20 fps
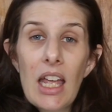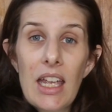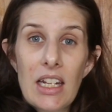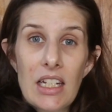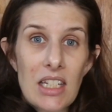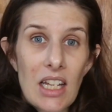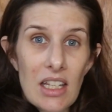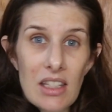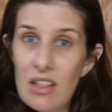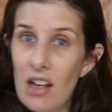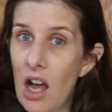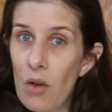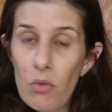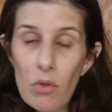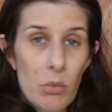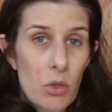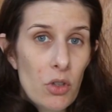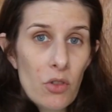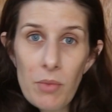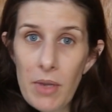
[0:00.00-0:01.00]
It does
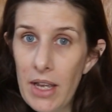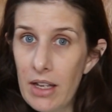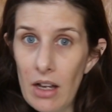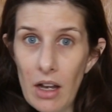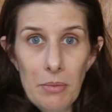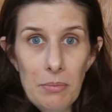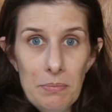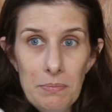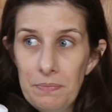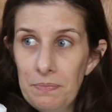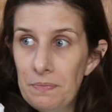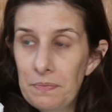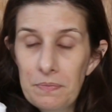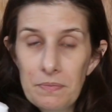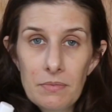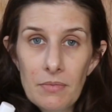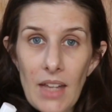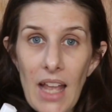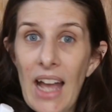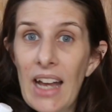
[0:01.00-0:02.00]
not remove makeup
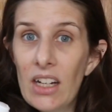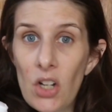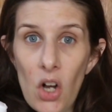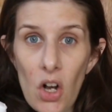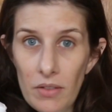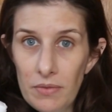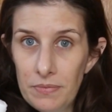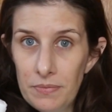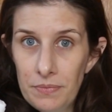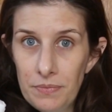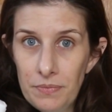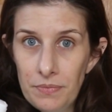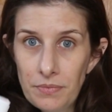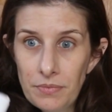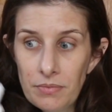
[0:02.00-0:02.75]
at all.